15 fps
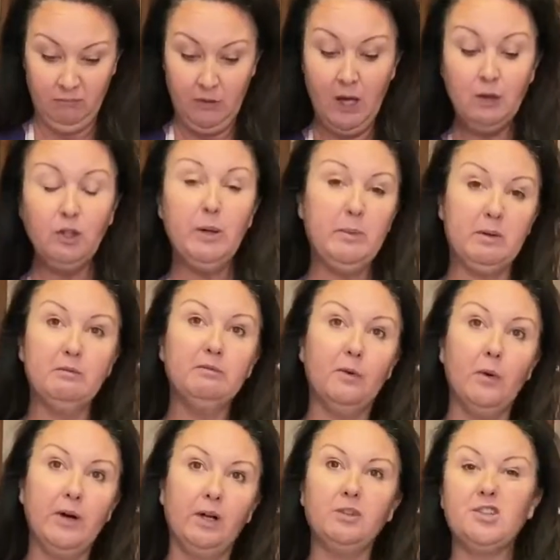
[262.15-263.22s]
aluminum
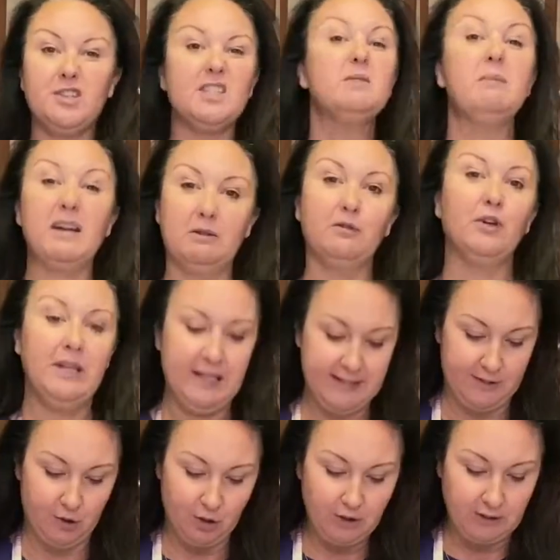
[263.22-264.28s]
foil just to make for
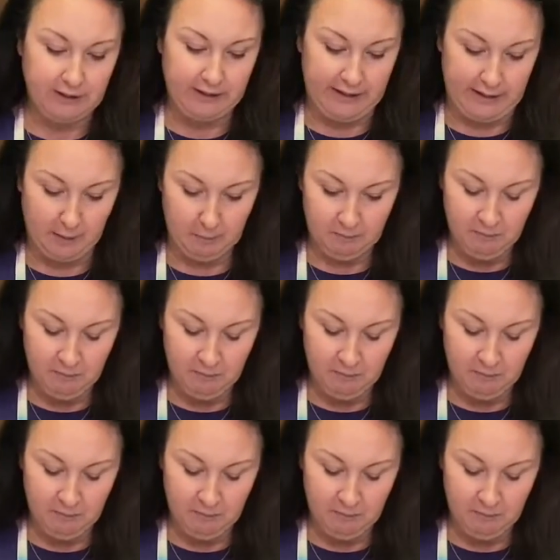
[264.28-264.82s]
easier cleanup.